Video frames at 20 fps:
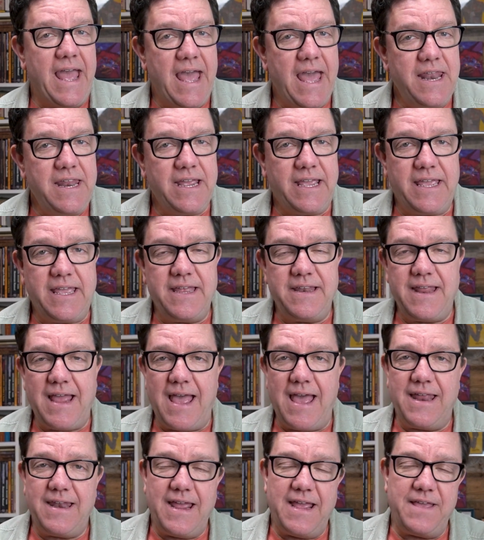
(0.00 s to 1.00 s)
etiquette
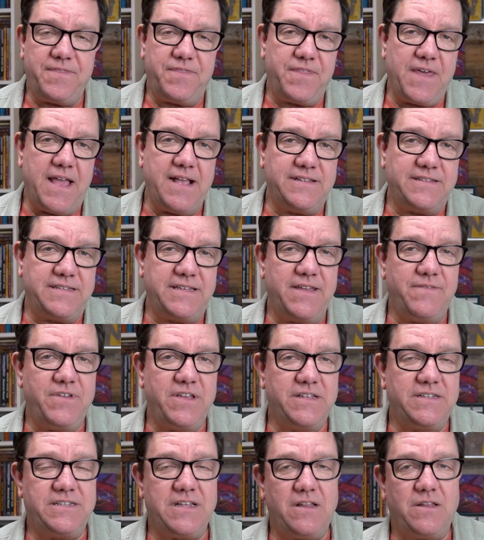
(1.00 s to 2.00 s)
at a
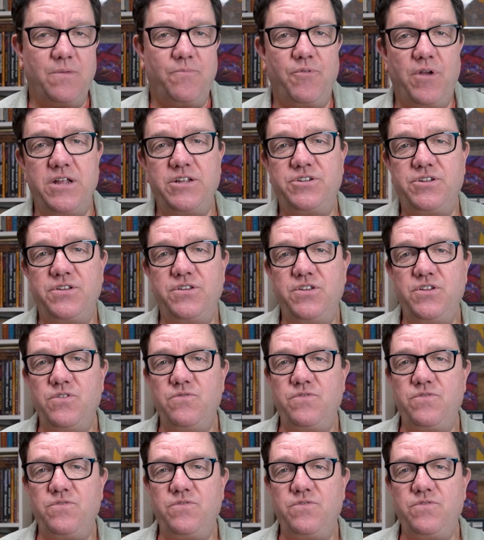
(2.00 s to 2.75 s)
Thanksgiving celebration,